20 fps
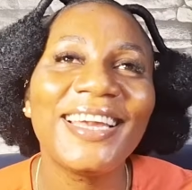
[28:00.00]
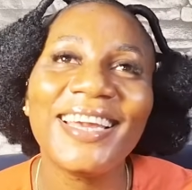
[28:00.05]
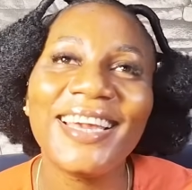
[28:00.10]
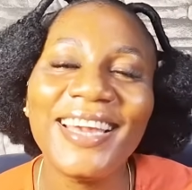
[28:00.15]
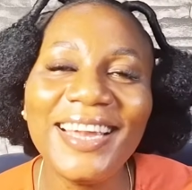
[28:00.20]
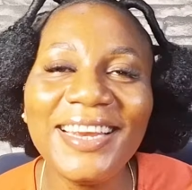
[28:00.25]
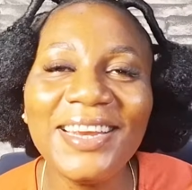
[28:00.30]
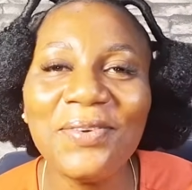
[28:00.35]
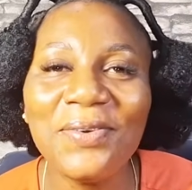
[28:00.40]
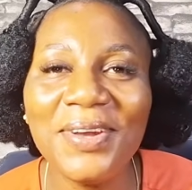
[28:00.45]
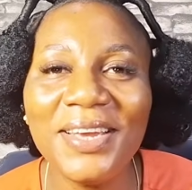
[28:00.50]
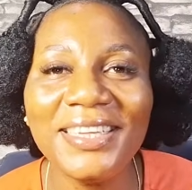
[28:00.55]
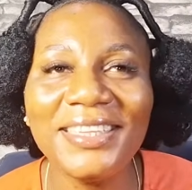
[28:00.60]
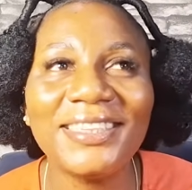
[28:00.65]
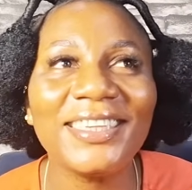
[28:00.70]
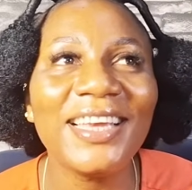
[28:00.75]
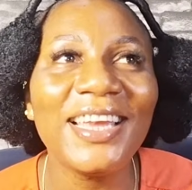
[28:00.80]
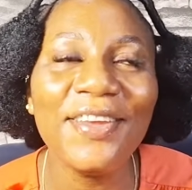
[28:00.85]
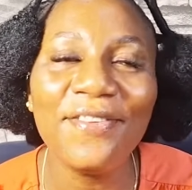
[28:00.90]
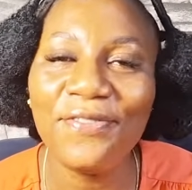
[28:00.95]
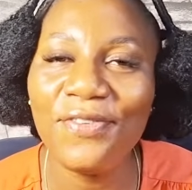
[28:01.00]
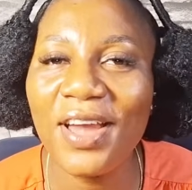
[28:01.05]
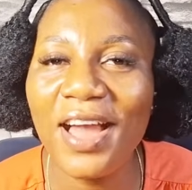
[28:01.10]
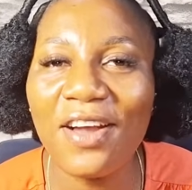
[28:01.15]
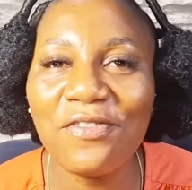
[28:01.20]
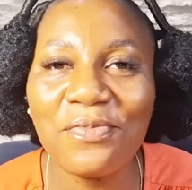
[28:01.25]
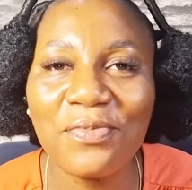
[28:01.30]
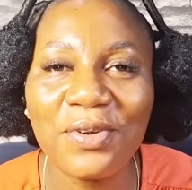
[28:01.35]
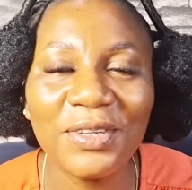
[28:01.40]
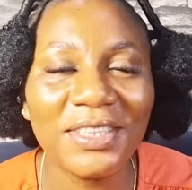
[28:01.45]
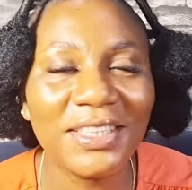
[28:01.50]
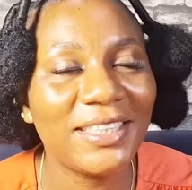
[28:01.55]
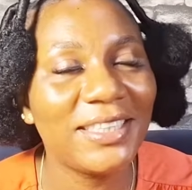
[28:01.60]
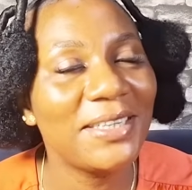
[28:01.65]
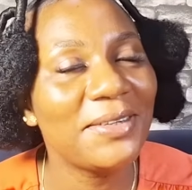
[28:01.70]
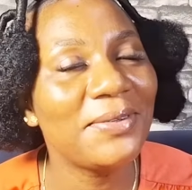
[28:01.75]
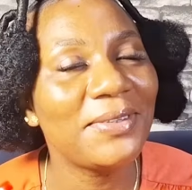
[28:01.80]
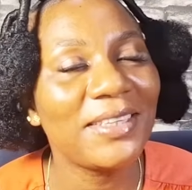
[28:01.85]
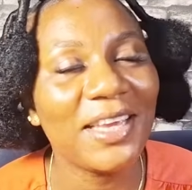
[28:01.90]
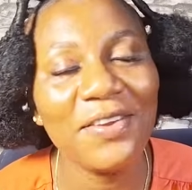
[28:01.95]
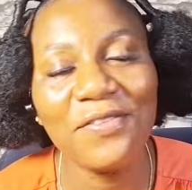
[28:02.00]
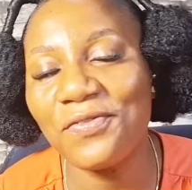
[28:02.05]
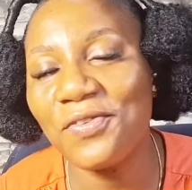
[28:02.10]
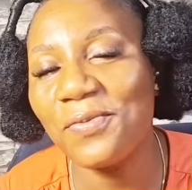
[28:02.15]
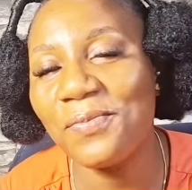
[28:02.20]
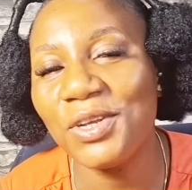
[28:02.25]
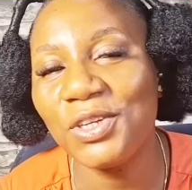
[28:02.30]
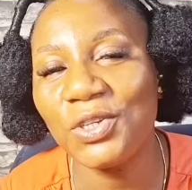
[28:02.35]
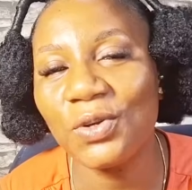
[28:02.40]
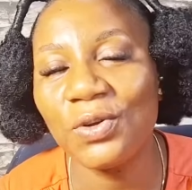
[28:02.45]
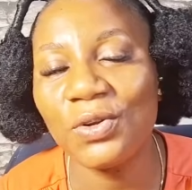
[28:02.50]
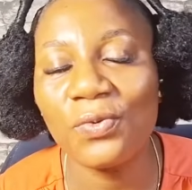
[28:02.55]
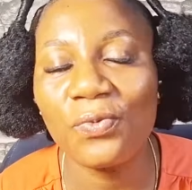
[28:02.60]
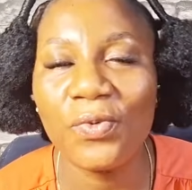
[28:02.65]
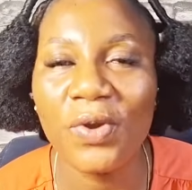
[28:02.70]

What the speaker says: Anyways, if you have more details, information,